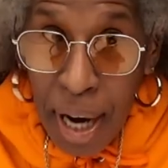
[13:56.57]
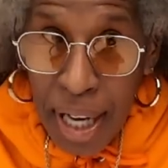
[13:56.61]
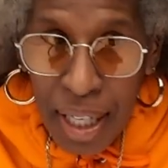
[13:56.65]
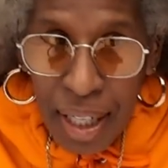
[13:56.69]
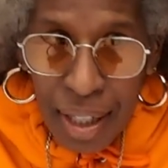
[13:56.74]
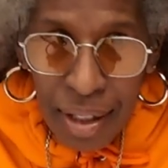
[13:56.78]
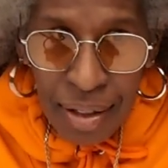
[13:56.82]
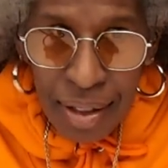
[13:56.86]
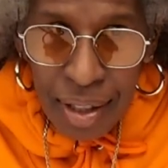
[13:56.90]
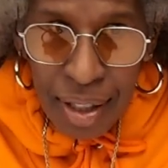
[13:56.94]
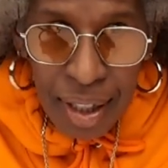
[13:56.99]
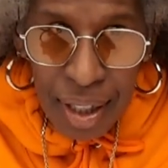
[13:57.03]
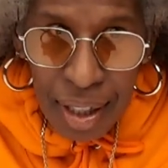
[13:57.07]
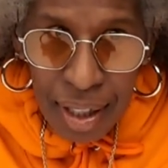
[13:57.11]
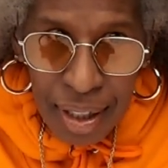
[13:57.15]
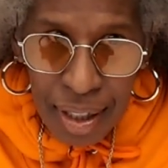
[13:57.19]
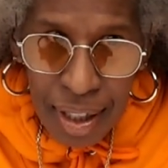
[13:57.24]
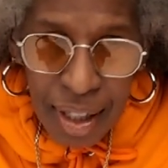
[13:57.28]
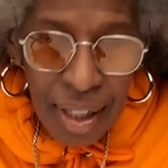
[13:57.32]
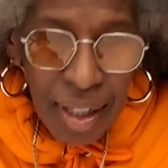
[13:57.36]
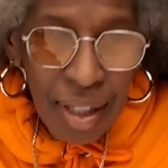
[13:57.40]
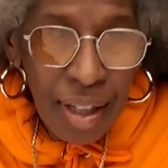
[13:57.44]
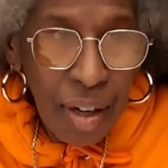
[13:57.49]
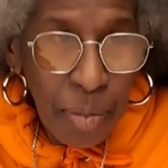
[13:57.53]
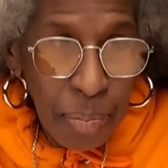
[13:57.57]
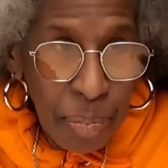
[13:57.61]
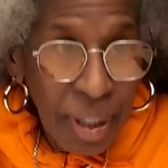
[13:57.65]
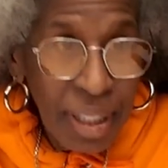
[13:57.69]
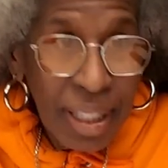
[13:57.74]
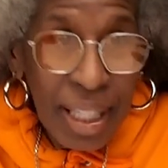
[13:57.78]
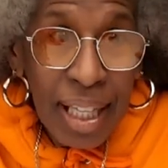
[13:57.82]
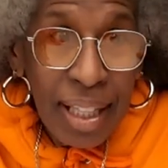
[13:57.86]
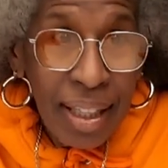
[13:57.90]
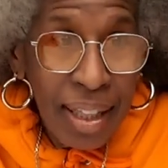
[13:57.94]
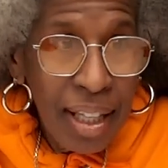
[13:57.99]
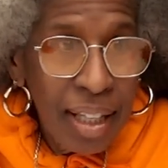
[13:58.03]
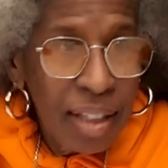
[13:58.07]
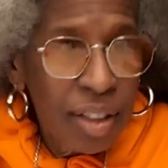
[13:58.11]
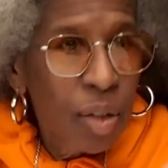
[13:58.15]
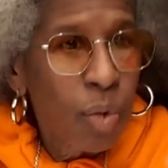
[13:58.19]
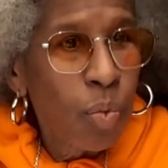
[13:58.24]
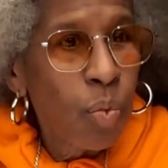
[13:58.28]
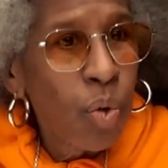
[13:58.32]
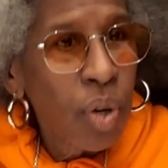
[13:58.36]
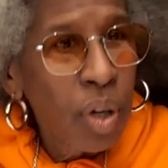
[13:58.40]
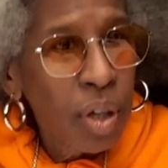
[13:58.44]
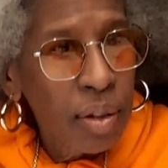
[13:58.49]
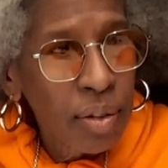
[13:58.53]
else sees it, but they think the
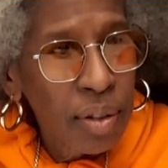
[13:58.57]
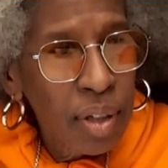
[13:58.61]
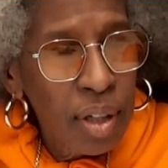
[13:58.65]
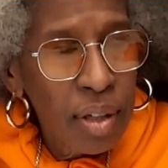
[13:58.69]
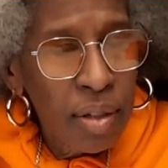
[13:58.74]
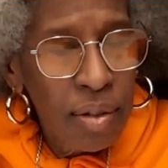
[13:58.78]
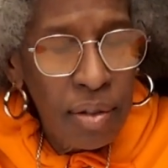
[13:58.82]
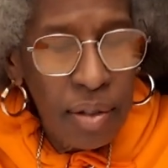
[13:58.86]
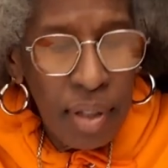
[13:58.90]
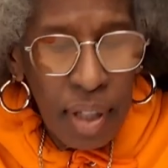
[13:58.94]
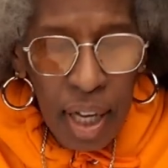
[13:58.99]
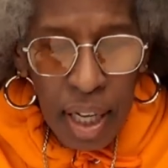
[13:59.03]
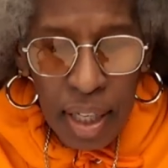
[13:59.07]
world knows.